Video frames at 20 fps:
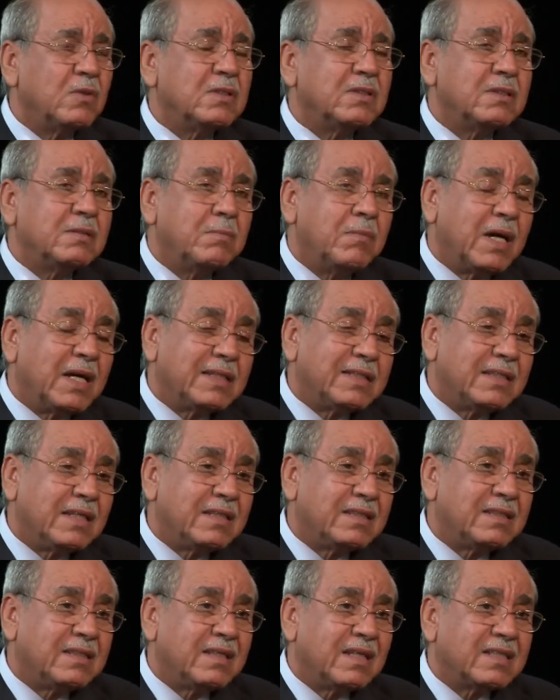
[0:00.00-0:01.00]
It might
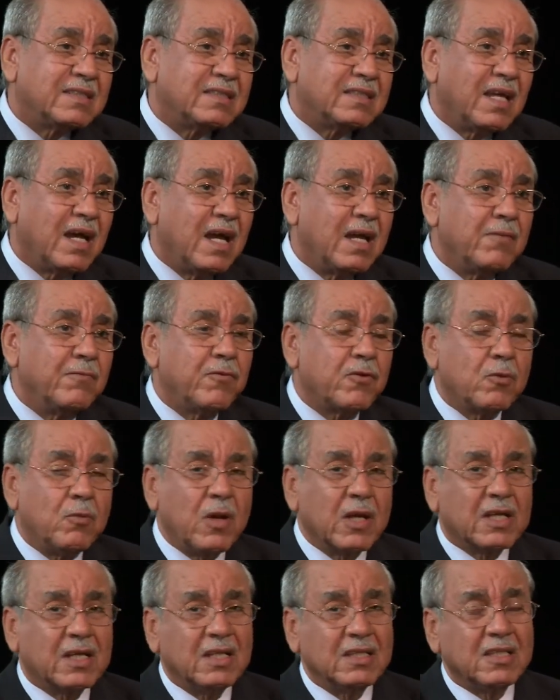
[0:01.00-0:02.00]
it takes time from
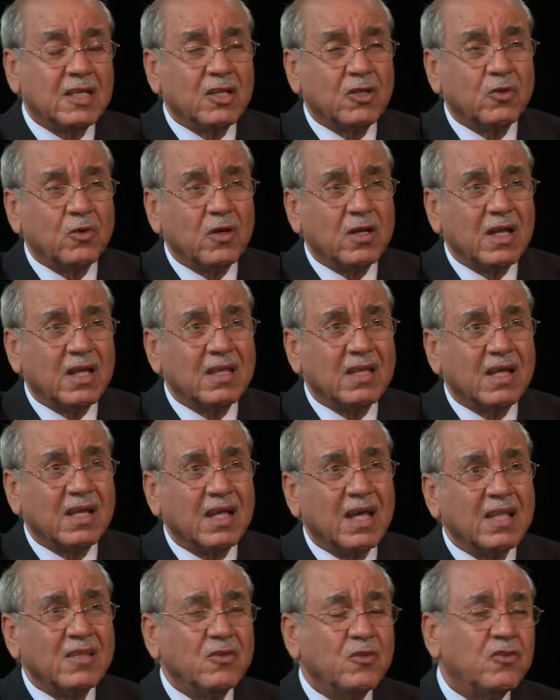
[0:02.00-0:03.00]
one country to another,
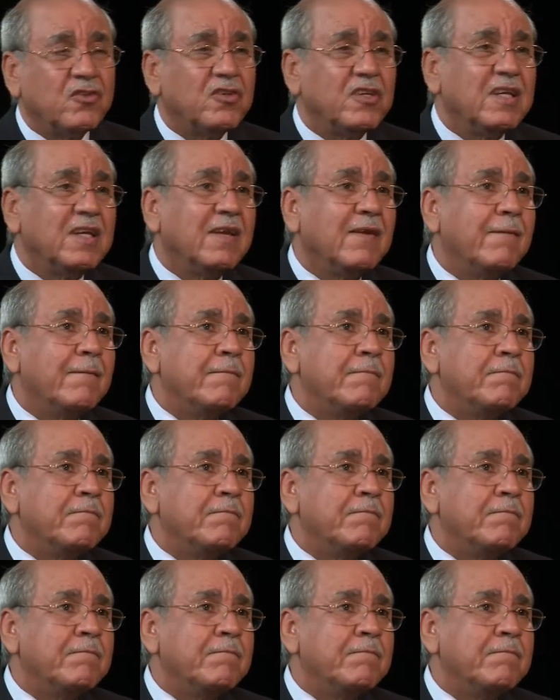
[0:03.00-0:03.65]
as you see